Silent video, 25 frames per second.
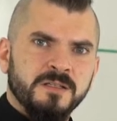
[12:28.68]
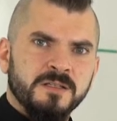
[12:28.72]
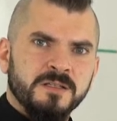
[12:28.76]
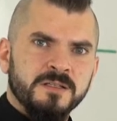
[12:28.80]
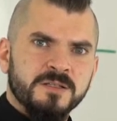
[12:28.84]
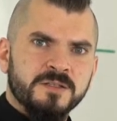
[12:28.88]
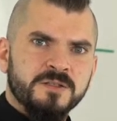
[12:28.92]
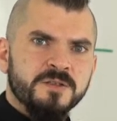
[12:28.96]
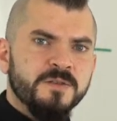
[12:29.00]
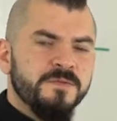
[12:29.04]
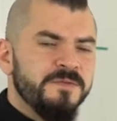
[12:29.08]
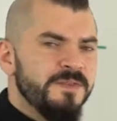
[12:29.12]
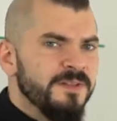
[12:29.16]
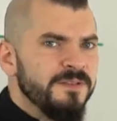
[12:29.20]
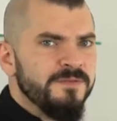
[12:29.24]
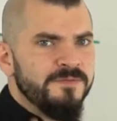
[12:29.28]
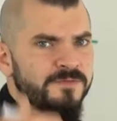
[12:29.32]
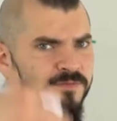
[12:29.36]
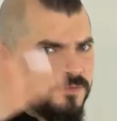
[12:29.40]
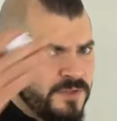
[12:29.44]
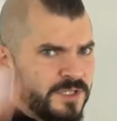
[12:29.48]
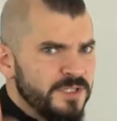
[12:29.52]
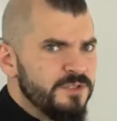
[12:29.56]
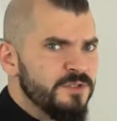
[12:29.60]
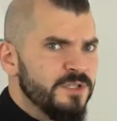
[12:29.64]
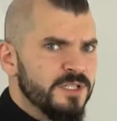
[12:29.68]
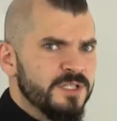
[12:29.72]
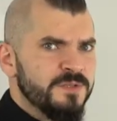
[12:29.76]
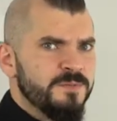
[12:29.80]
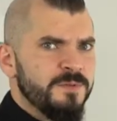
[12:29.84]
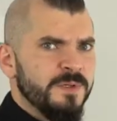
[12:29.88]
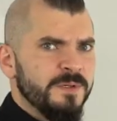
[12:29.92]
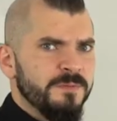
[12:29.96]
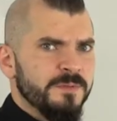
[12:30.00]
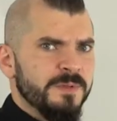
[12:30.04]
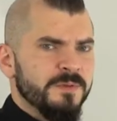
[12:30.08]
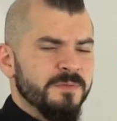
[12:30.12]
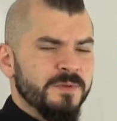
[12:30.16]
So feel free to
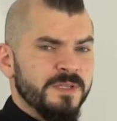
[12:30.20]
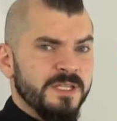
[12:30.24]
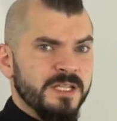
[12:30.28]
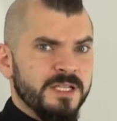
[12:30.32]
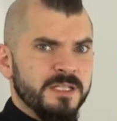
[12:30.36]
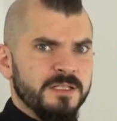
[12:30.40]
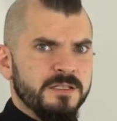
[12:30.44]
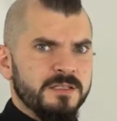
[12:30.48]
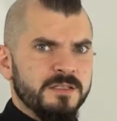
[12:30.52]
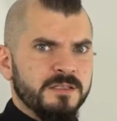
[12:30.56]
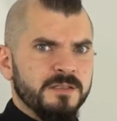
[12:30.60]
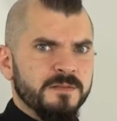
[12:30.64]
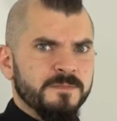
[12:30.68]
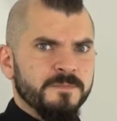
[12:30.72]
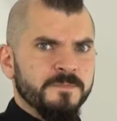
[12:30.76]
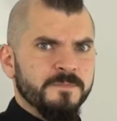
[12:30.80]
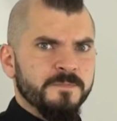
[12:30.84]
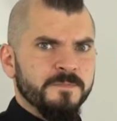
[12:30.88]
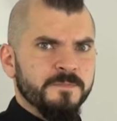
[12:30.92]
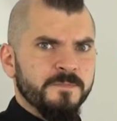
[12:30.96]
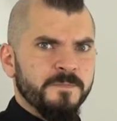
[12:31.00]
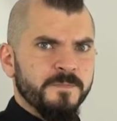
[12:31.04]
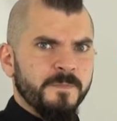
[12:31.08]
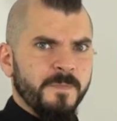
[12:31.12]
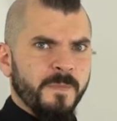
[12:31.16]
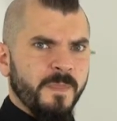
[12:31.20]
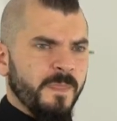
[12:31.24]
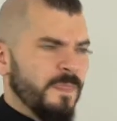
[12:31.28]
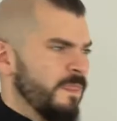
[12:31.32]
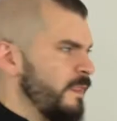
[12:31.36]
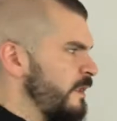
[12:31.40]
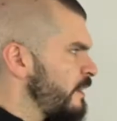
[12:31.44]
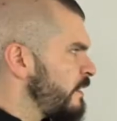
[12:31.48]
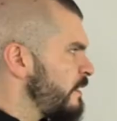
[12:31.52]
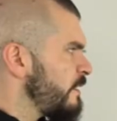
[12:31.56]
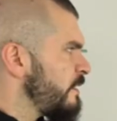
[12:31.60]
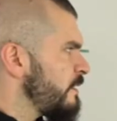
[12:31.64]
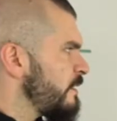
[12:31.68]
experiment with it.
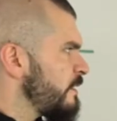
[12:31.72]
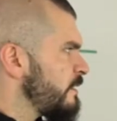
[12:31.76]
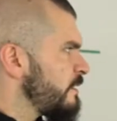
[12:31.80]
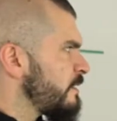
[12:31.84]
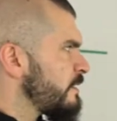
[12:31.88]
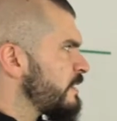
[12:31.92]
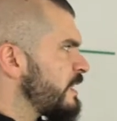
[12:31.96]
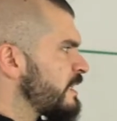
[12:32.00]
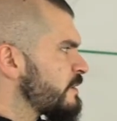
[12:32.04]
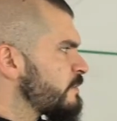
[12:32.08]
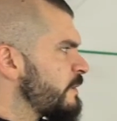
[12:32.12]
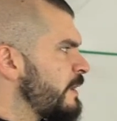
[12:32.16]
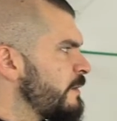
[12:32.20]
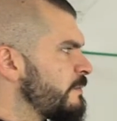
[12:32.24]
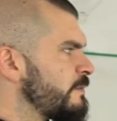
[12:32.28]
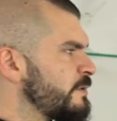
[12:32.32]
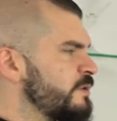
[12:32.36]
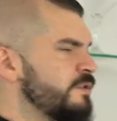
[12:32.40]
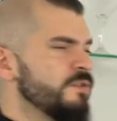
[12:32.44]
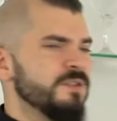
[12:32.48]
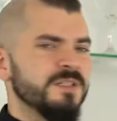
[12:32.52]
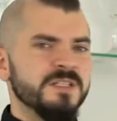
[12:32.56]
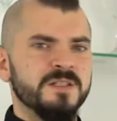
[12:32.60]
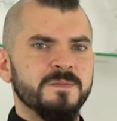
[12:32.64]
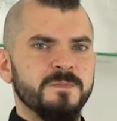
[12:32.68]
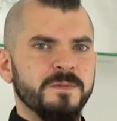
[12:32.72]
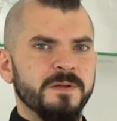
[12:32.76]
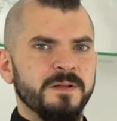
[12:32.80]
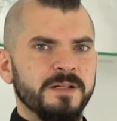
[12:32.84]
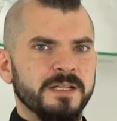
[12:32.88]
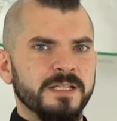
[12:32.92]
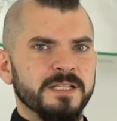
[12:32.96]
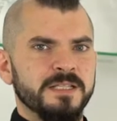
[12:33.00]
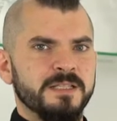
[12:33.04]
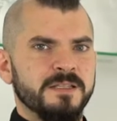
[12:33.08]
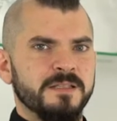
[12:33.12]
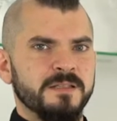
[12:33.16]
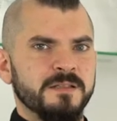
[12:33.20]
That's why we're doing
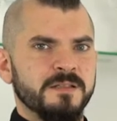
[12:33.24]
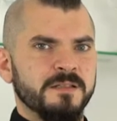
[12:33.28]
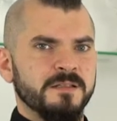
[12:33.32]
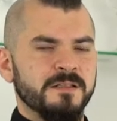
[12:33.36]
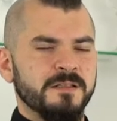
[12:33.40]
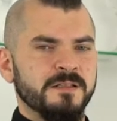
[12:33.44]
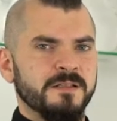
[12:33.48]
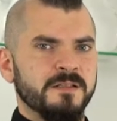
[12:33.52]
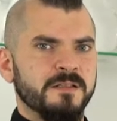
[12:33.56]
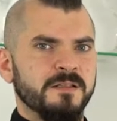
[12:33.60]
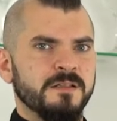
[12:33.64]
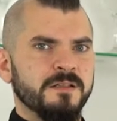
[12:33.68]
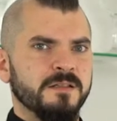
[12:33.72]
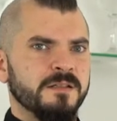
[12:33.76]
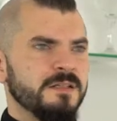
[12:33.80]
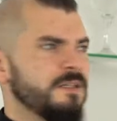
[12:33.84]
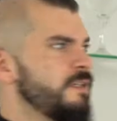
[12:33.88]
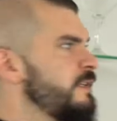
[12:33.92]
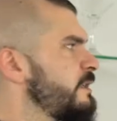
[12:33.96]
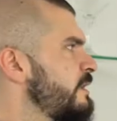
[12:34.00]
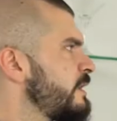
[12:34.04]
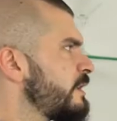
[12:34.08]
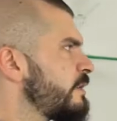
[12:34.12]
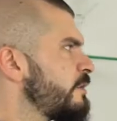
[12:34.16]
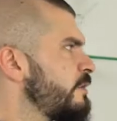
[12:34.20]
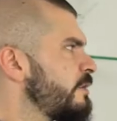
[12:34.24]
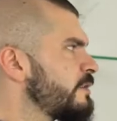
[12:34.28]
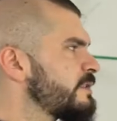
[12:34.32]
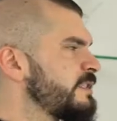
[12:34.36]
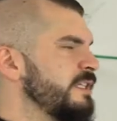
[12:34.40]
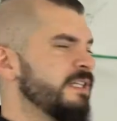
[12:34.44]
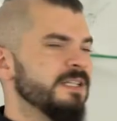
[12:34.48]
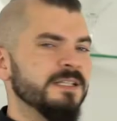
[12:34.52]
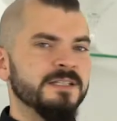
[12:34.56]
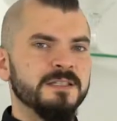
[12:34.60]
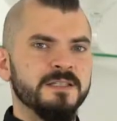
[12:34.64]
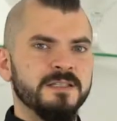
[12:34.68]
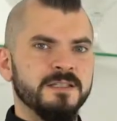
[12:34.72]
spirits in the
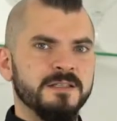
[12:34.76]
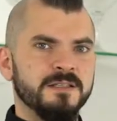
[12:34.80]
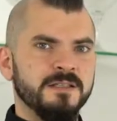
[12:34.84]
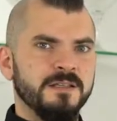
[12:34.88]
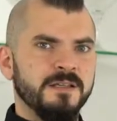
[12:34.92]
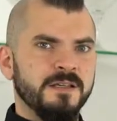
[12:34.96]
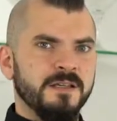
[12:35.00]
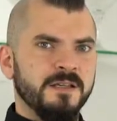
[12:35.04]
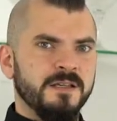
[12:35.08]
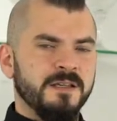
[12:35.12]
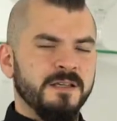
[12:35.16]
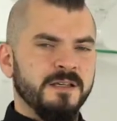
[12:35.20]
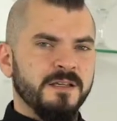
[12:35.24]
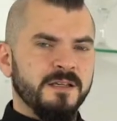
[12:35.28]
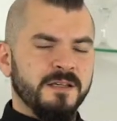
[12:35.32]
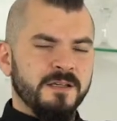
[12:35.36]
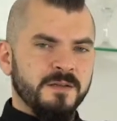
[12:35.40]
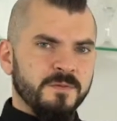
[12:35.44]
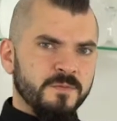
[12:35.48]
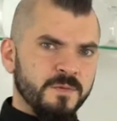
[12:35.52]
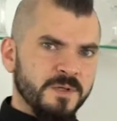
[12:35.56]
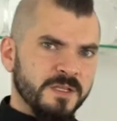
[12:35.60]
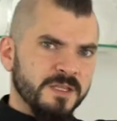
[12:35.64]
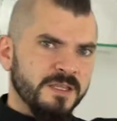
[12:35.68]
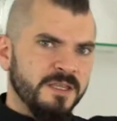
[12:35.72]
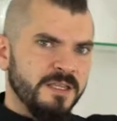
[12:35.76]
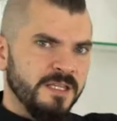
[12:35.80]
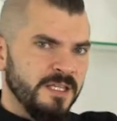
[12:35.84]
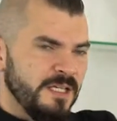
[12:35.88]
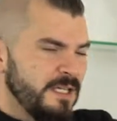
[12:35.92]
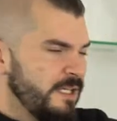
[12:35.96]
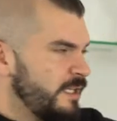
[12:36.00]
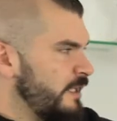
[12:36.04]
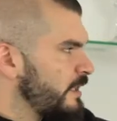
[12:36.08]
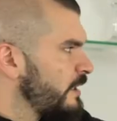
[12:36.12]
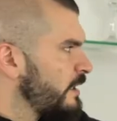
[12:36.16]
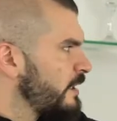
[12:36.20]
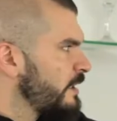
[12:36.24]
cocktails. One
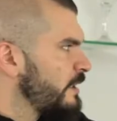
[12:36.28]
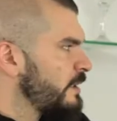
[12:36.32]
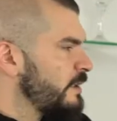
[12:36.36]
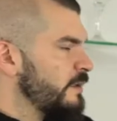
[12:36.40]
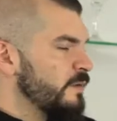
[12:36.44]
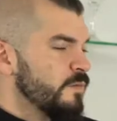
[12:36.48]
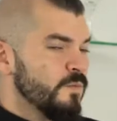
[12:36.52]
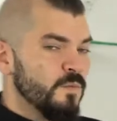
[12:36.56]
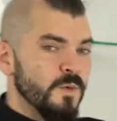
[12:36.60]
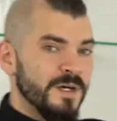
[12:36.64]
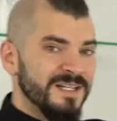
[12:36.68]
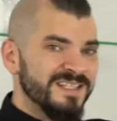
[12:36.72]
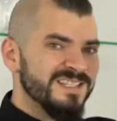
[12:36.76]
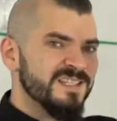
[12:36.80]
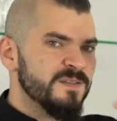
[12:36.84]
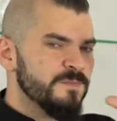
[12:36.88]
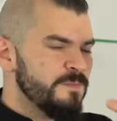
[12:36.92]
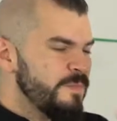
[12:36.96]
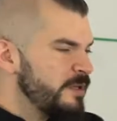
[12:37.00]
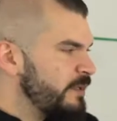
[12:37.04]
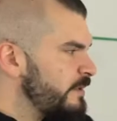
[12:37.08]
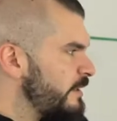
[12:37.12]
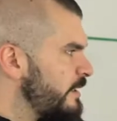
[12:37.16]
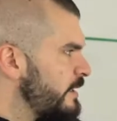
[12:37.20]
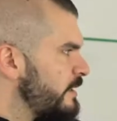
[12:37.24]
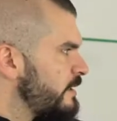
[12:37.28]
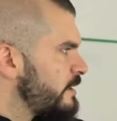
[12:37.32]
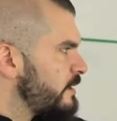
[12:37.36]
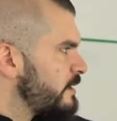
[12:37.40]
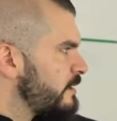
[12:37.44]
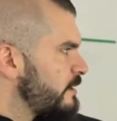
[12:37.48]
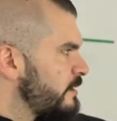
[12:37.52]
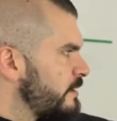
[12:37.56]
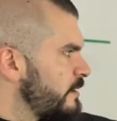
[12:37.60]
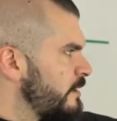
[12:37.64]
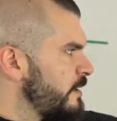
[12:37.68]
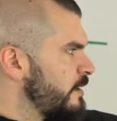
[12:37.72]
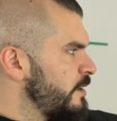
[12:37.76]
thing, what spirits
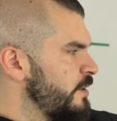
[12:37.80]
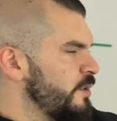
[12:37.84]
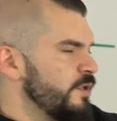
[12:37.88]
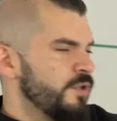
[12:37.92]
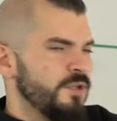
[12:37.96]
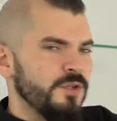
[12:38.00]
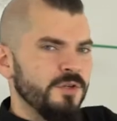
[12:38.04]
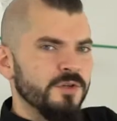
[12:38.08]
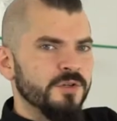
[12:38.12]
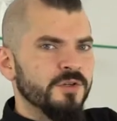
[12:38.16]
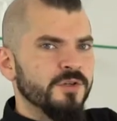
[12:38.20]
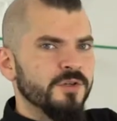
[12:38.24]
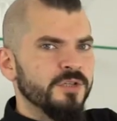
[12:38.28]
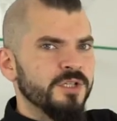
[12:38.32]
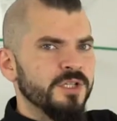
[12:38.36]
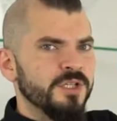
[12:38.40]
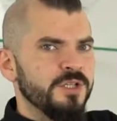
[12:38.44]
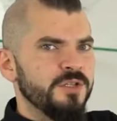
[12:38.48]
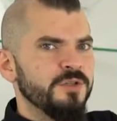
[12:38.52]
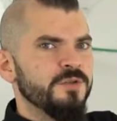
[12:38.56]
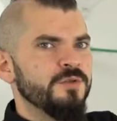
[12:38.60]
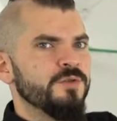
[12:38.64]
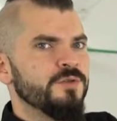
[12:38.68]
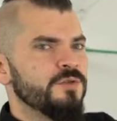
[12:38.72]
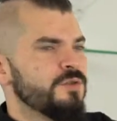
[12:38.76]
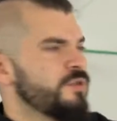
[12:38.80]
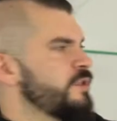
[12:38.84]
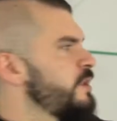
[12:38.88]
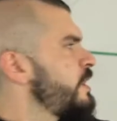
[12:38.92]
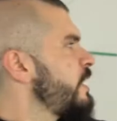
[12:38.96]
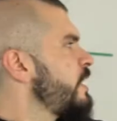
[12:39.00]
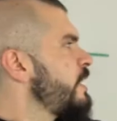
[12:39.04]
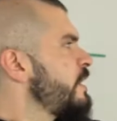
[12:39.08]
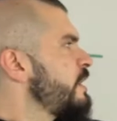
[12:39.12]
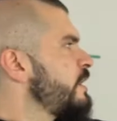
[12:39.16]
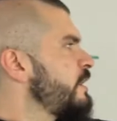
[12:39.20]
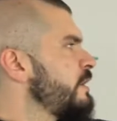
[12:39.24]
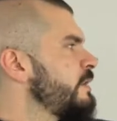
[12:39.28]
you're going to use
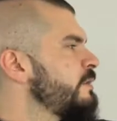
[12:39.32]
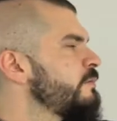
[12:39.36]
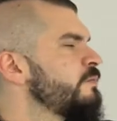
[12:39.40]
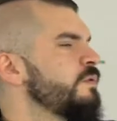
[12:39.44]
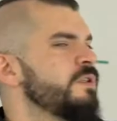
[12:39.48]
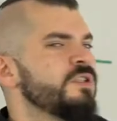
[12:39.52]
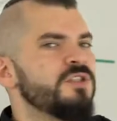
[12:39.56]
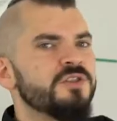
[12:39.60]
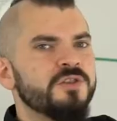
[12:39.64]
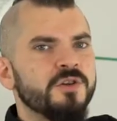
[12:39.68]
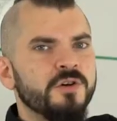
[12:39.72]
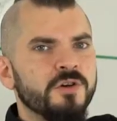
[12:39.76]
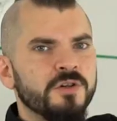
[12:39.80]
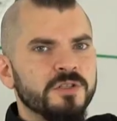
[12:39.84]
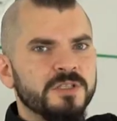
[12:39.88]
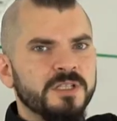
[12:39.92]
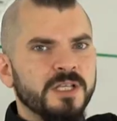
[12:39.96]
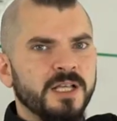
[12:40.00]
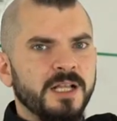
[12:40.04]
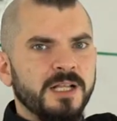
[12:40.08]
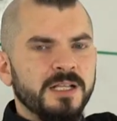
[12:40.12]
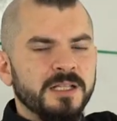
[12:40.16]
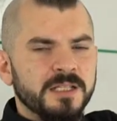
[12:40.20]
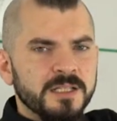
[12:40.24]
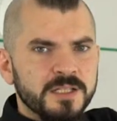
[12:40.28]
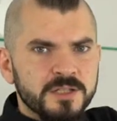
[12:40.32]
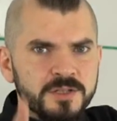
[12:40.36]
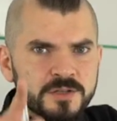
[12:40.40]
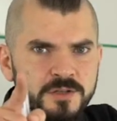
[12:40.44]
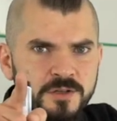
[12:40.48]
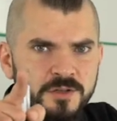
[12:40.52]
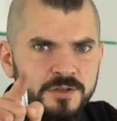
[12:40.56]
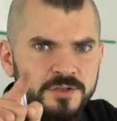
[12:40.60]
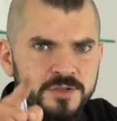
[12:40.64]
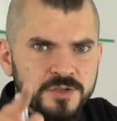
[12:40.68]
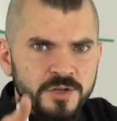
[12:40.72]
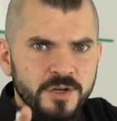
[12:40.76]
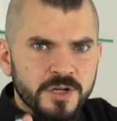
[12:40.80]
in which cocktail is your
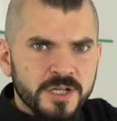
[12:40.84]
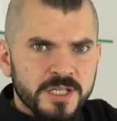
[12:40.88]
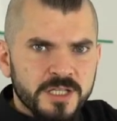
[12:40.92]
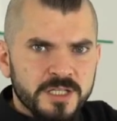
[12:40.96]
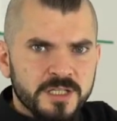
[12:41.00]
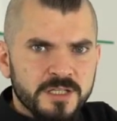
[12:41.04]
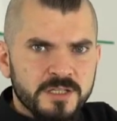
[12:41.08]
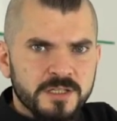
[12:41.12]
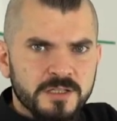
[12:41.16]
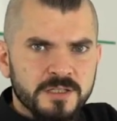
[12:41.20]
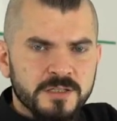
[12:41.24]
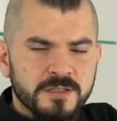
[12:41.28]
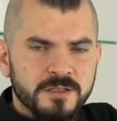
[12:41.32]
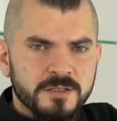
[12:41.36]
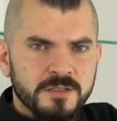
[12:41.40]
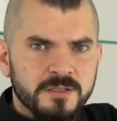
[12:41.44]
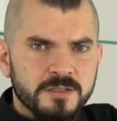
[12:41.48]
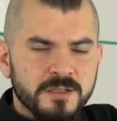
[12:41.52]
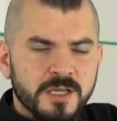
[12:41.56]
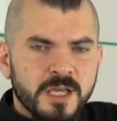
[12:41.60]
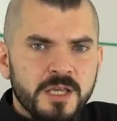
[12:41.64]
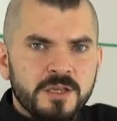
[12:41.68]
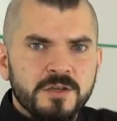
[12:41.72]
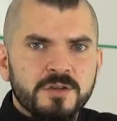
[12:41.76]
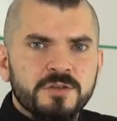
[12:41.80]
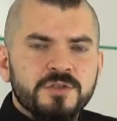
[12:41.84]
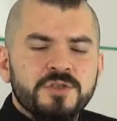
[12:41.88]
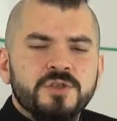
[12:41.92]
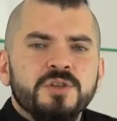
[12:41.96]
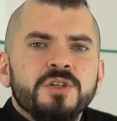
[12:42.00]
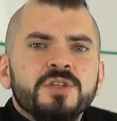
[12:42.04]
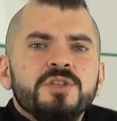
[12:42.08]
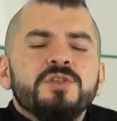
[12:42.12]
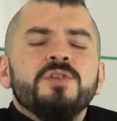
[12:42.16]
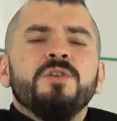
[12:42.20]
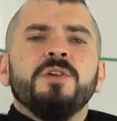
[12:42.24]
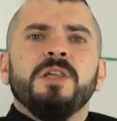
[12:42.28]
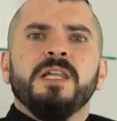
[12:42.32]
choice, and your
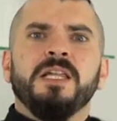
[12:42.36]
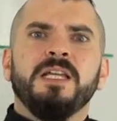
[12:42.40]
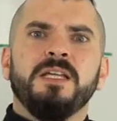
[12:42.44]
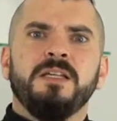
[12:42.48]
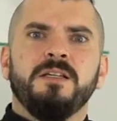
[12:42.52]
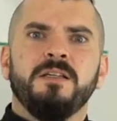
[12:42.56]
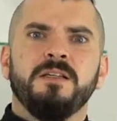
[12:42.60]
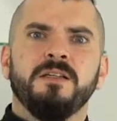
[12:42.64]
choice only.